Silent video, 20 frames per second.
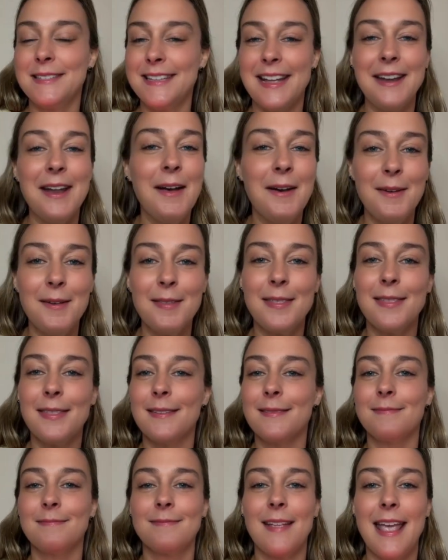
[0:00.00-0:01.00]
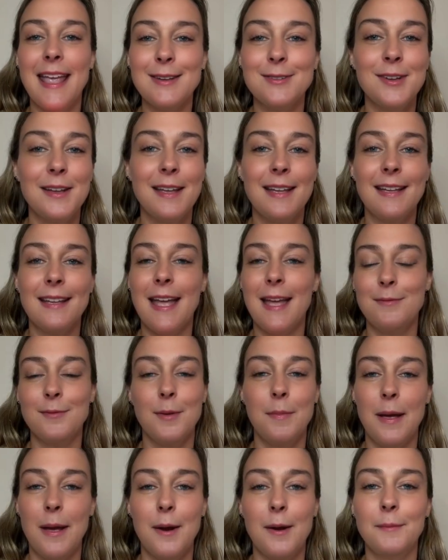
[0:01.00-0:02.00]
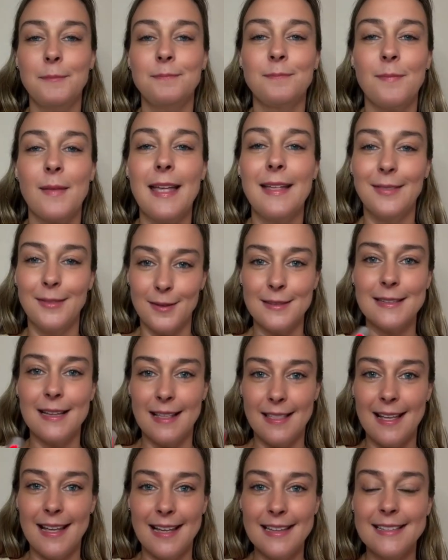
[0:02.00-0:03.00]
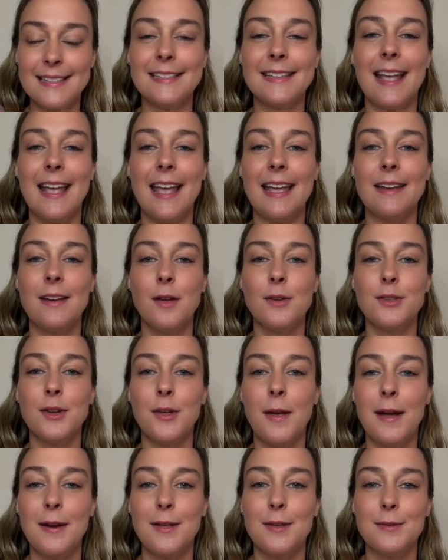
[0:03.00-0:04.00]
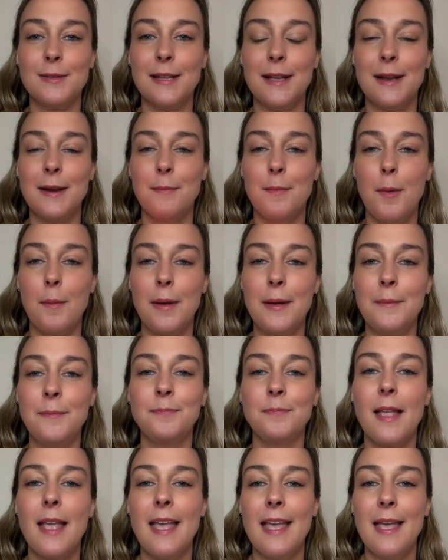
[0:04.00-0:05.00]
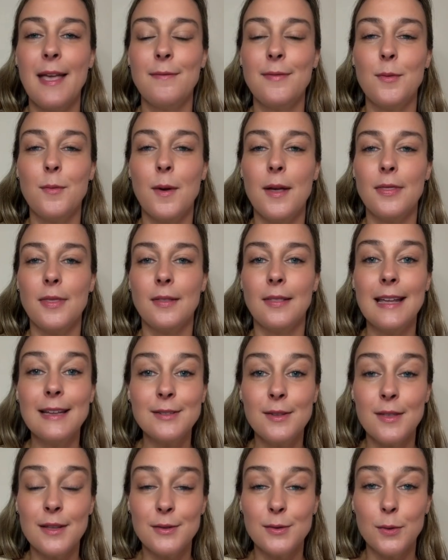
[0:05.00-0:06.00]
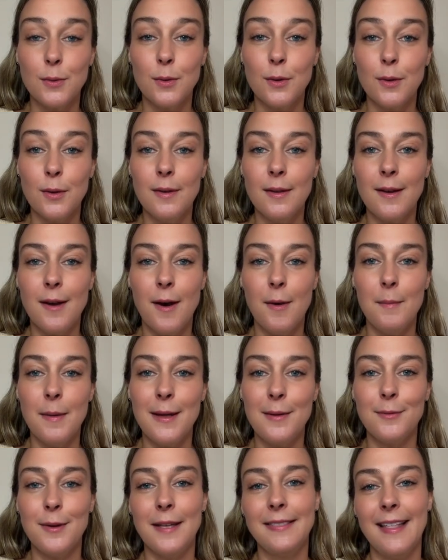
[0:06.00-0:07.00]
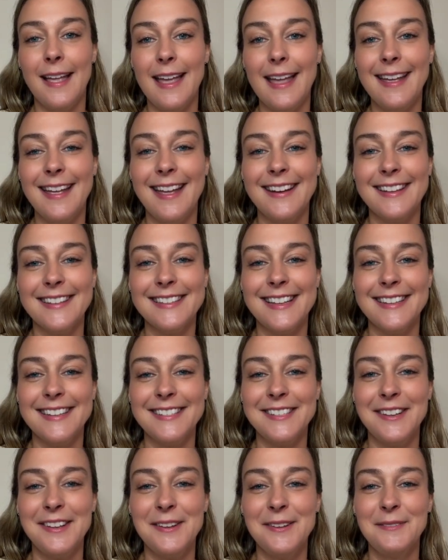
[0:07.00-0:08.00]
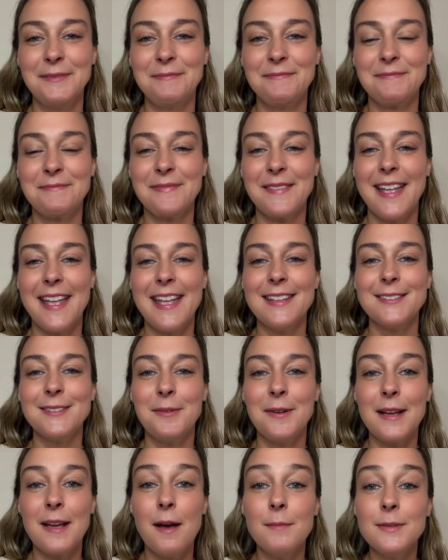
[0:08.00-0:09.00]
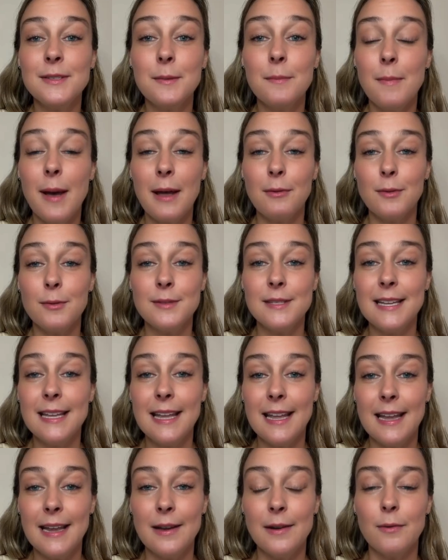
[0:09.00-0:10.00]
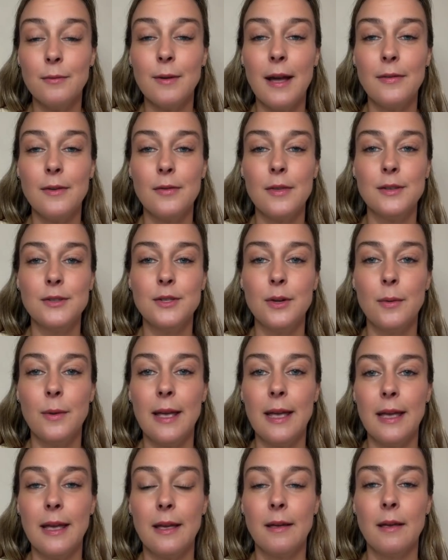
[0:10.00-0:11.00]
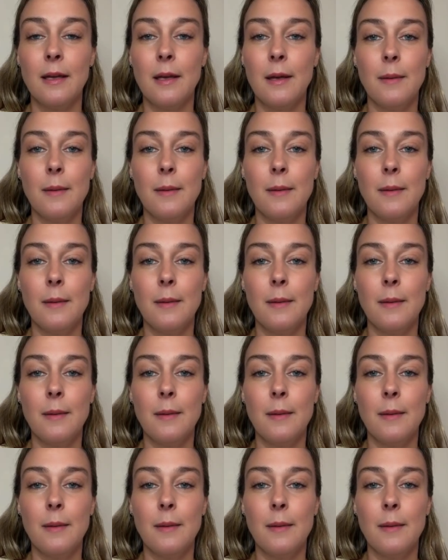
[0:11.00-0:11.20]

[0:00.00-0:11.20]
health, aging, and repair. It looks like this, and I'll show you how to use it in a moment. If you want the link to this tool, comment red light and I'll send it to you. So when it comes to my routine, rather than doing